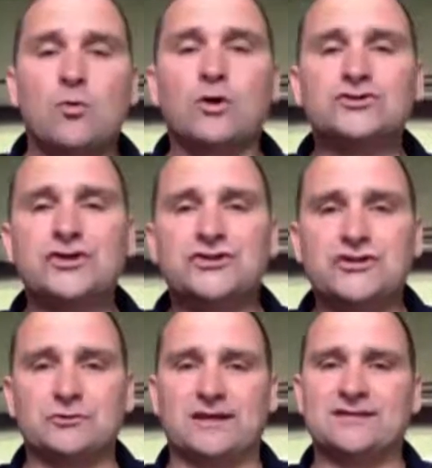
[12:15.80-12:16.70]
what's on your
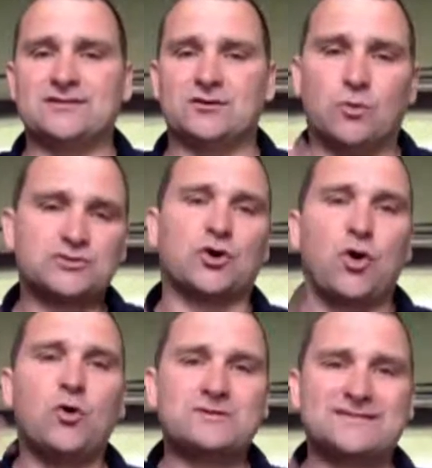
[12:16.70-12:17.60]
to-do list? What's
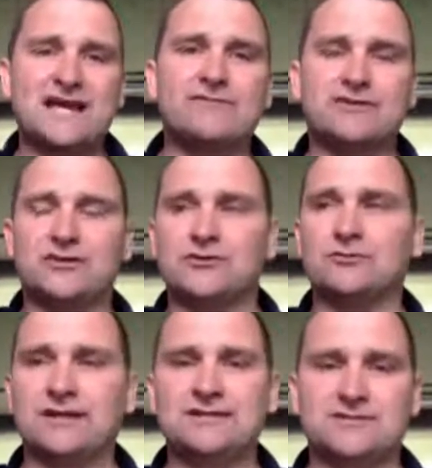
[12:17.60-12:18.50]
always there on your to-do
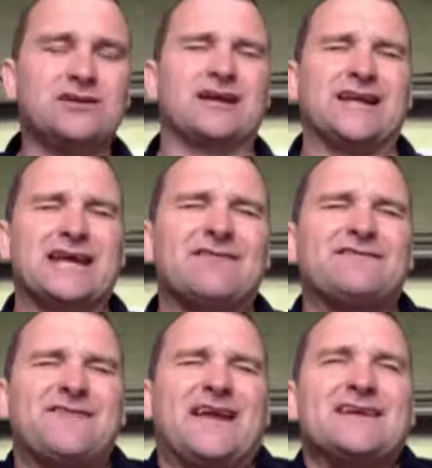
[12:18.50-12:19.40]
list you can never
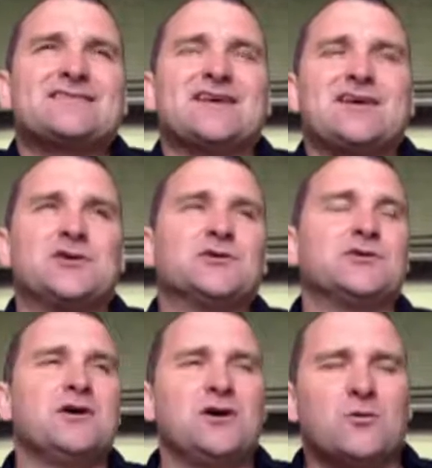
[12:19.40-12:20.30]
face?
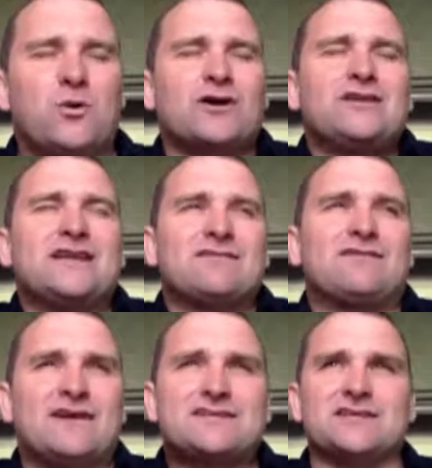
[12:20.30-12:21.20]
What can you never
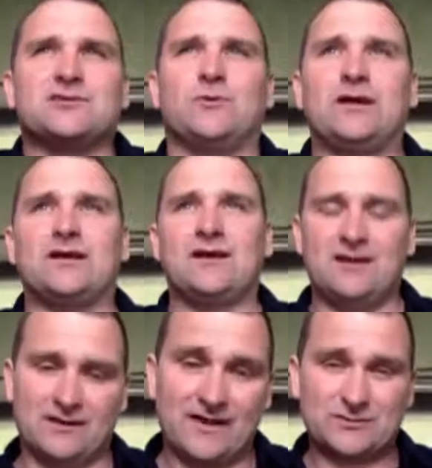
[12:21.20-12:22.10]
face each week?
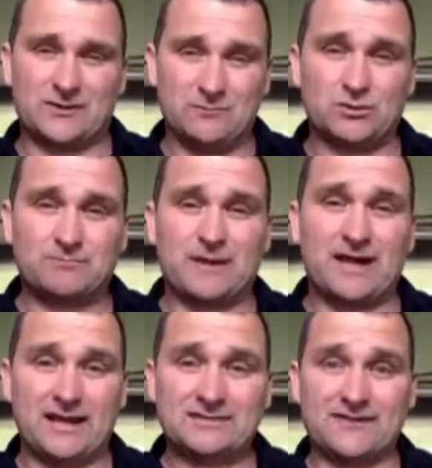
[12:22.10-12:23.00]
And that's where the most
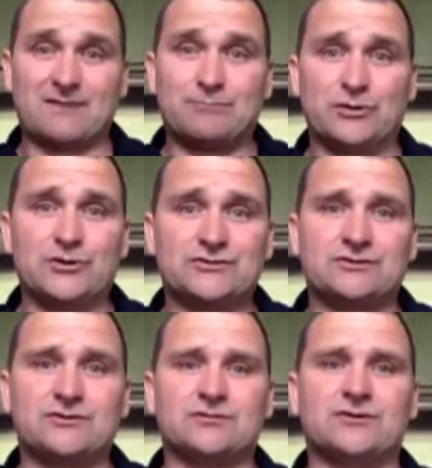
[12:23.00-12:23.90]
pain is for that
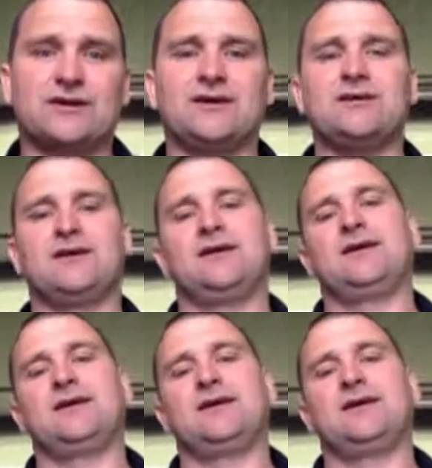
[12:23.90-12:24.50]
person, okay?